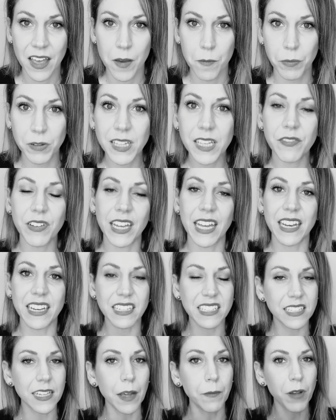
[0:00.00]
Believing it
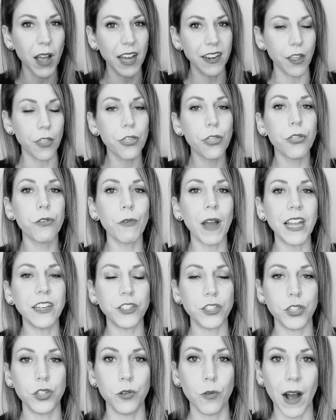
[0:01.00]
is some kind of
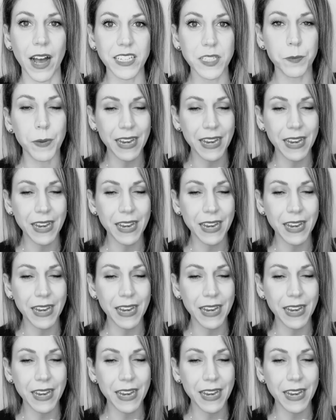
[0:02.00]
threat to us.